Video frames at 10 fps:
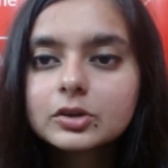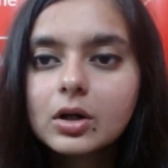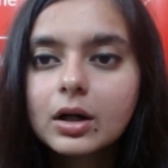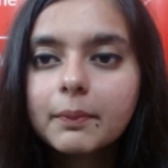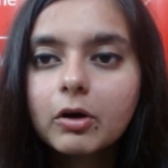
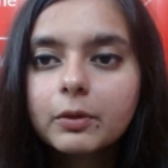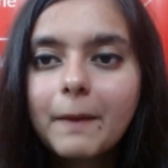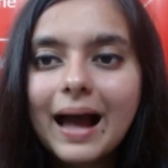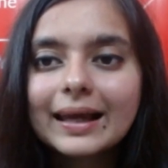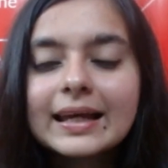talk about
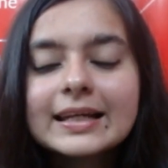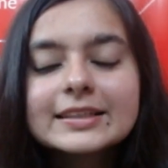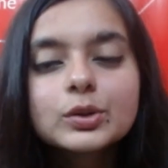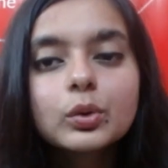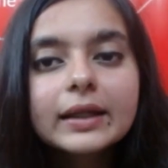packing
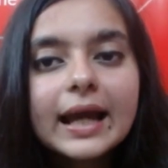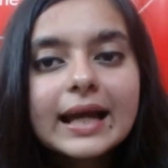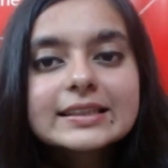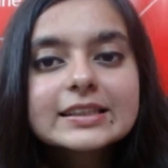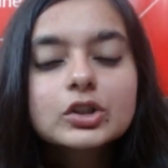his
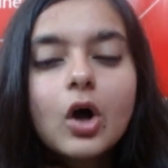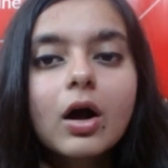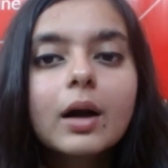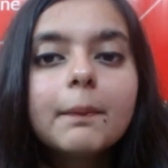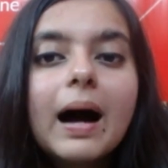suitcase,
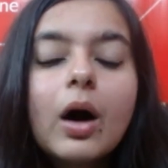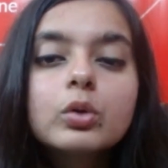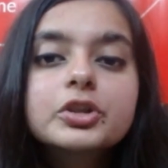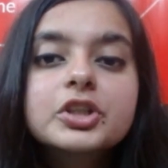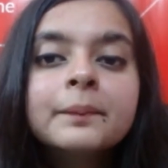talk
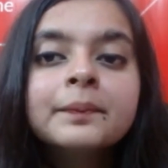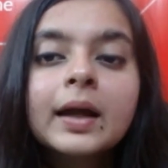about